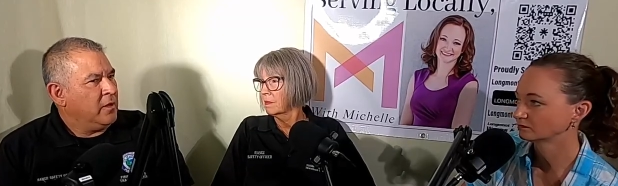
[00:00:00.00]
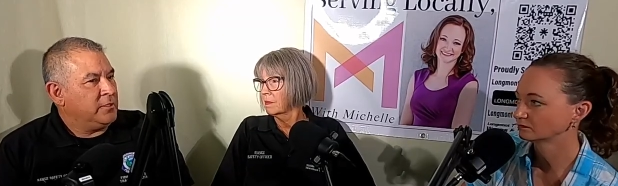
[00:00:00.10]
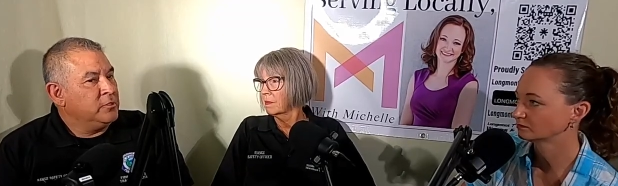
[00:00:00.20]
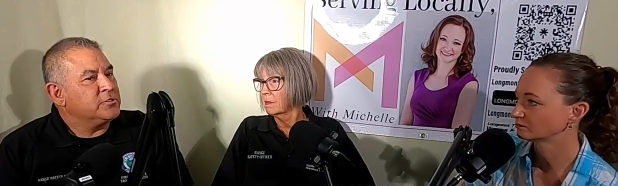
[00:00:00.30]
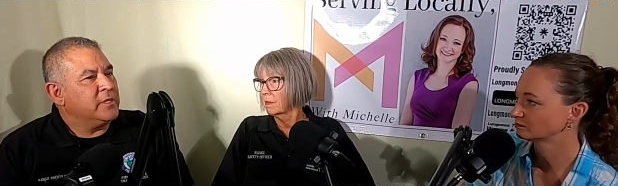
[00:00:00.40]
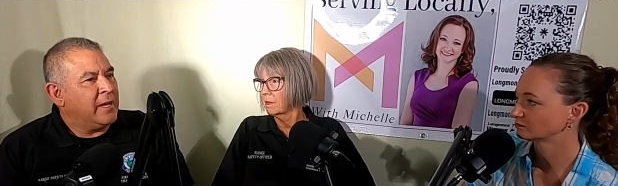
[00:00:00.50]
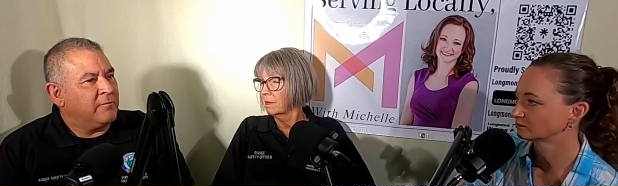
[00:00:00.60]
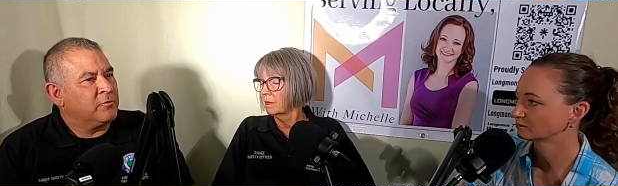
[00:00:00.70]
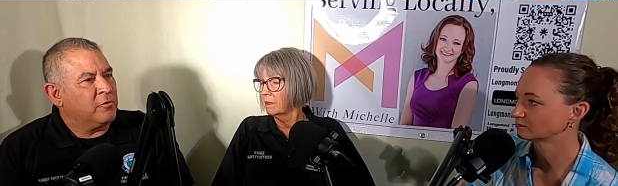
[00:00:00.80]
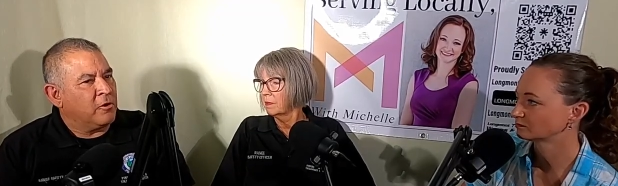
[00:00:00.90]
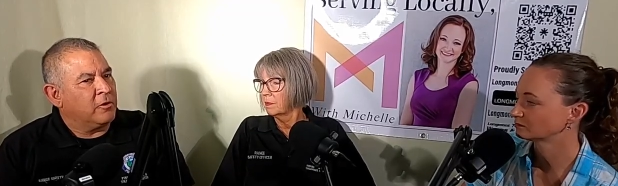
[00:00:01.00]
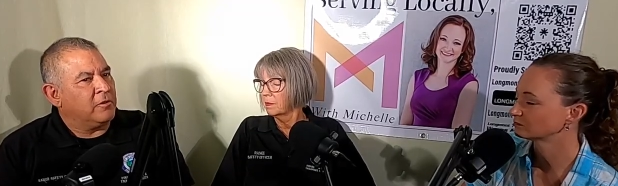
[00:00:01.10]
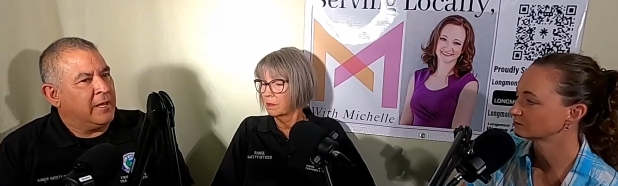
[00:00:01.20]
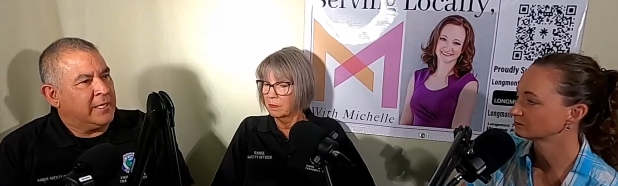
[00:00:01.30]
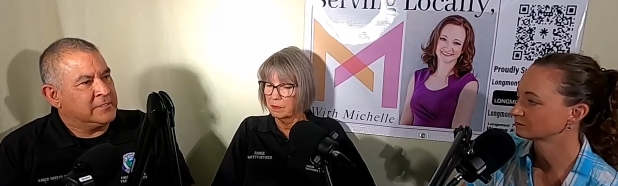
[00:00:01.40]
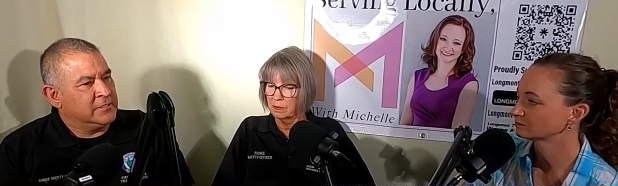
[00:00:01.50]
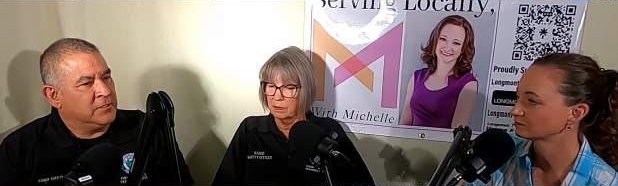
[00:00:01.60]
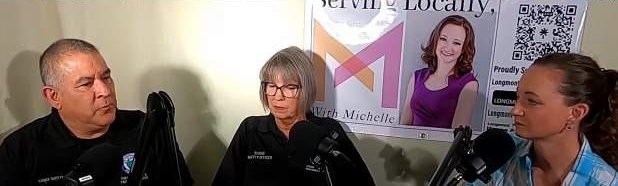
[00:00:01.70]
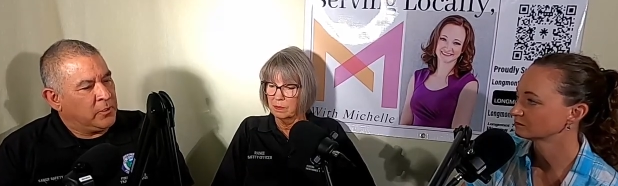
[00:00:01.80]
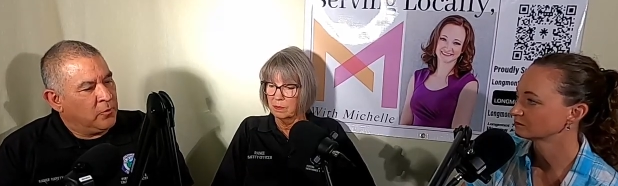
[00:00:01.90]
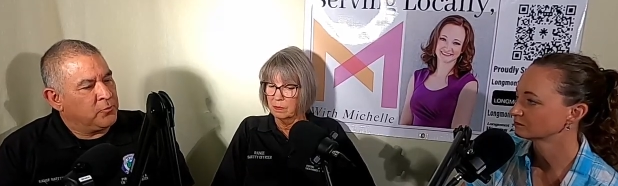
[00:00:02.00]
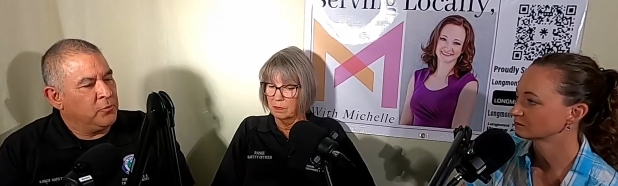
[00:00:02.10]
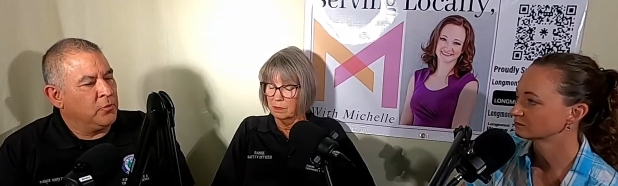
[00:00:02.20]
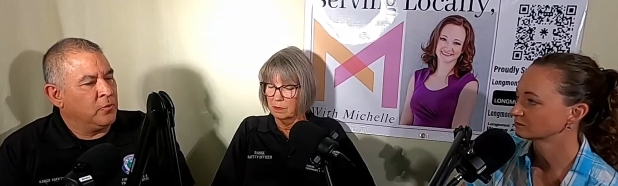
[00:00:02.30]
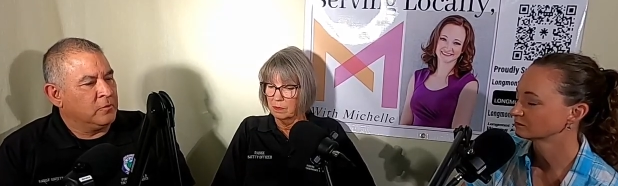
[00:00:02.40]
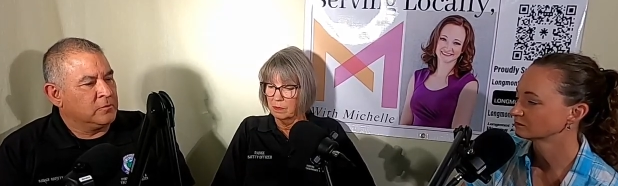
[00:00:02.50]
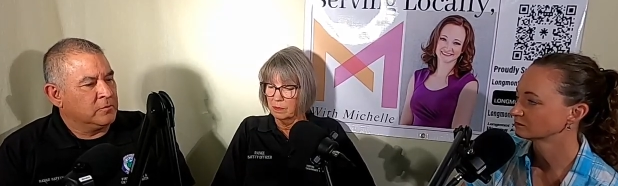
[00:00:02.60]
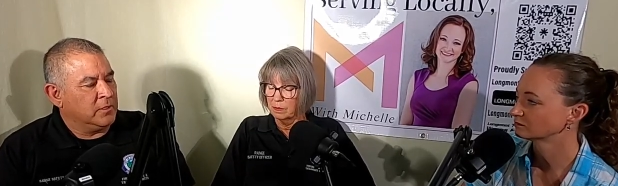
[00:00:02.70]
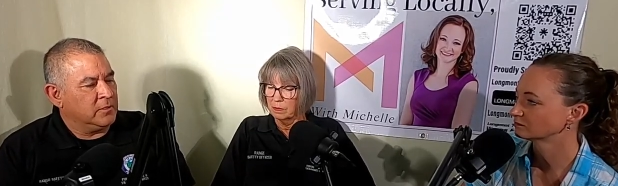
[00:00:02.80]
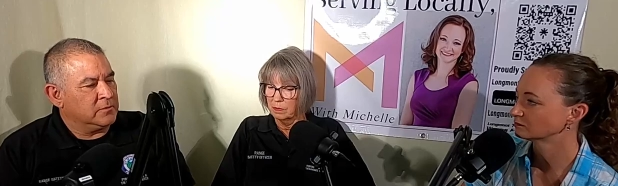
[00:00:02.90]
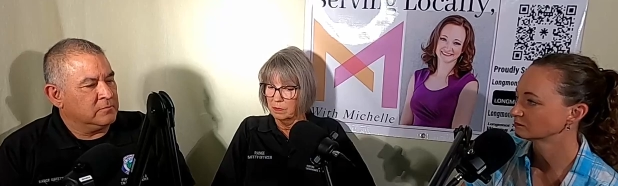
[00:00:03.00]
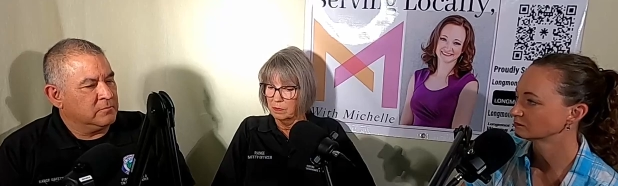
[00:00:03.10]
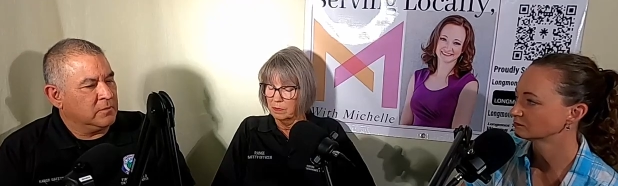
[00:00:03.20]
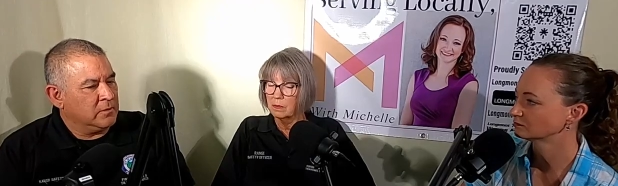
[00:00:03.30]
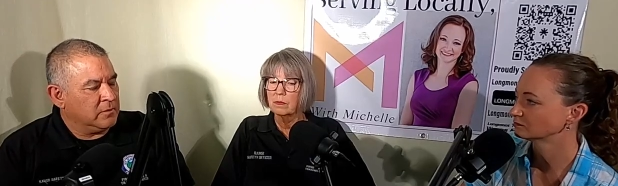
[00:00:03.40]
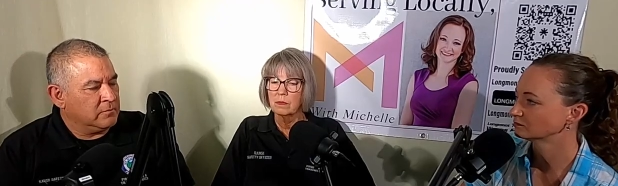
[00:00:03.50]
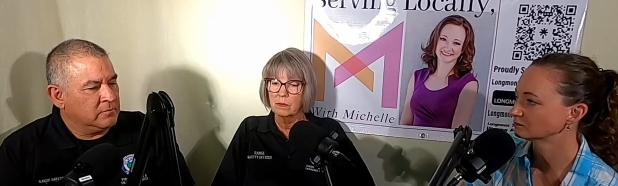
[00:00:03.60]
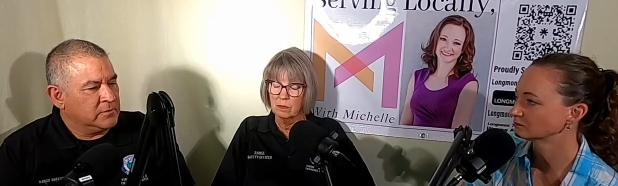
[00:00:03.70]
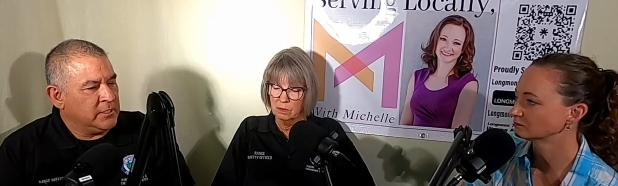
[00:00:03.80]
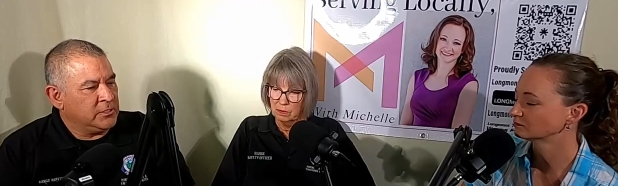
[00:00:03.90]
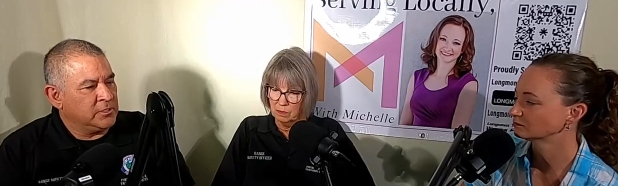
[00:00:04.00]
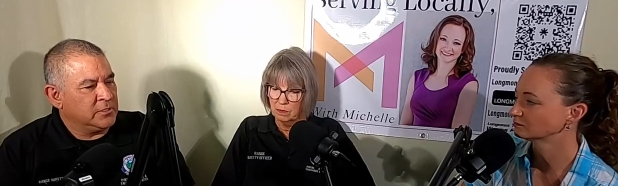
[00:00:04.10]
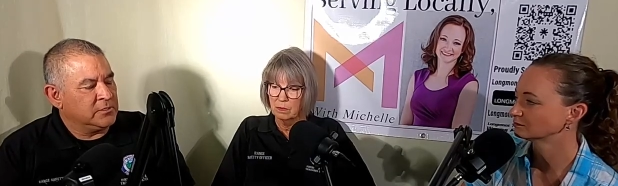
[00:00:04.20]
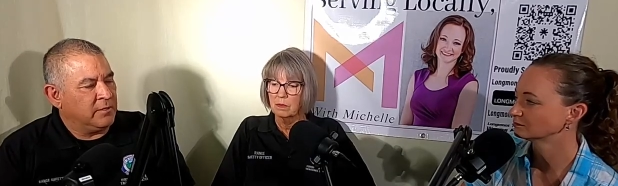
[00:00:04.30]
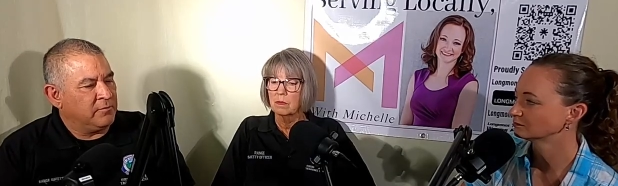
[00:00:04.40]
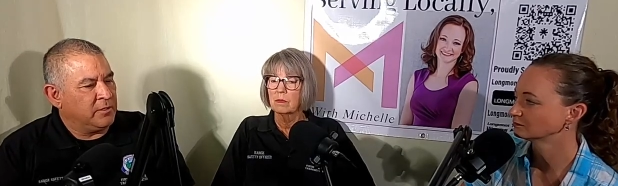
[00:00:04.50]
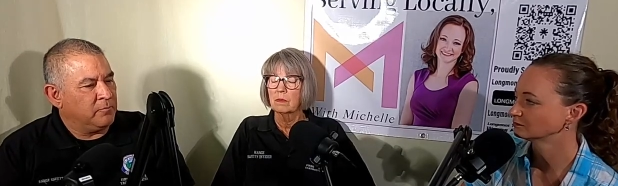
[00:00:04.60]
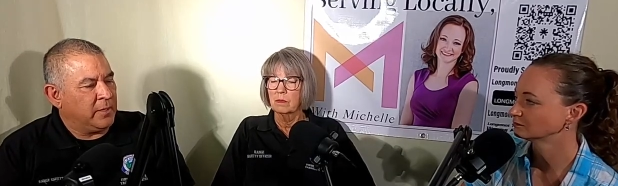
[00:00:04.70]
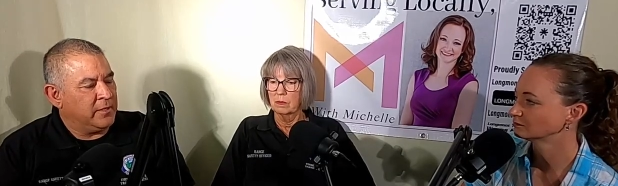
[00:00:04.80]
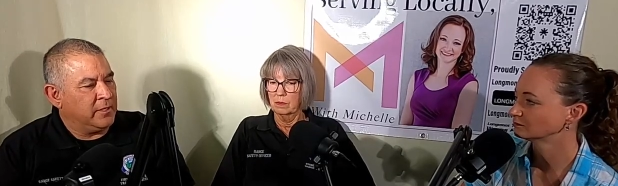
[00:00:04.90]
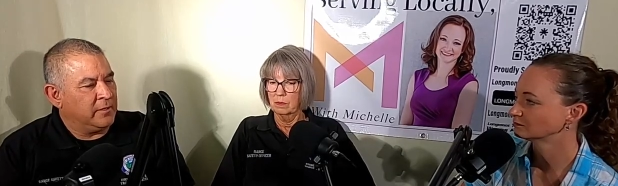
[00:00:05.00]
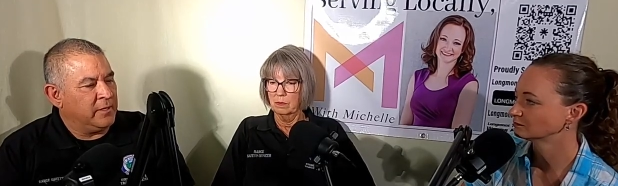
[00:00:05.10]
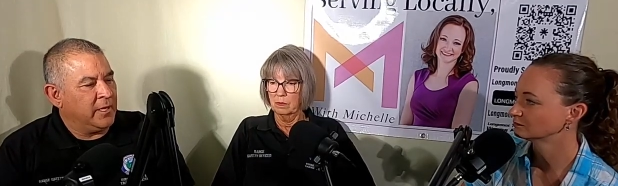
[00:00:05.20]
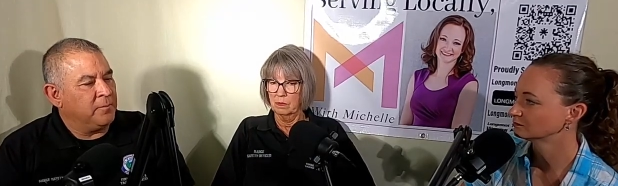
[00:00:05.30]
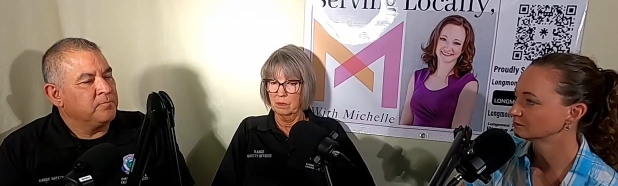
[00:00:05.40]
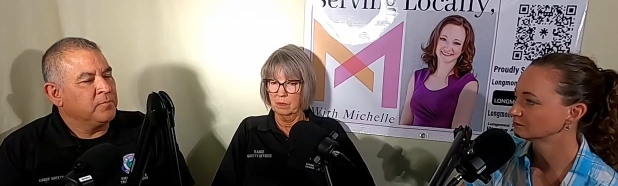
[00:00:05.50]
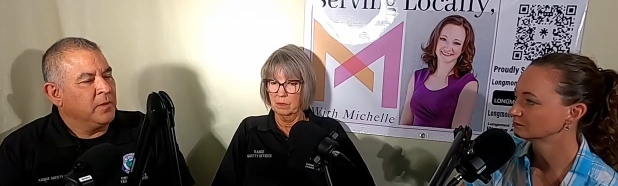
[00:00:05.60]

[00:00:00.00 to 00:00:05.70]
Speaker 1: Uh, usually after our classes and we go through the whole uh, uh, teachings and everything by the end of the day,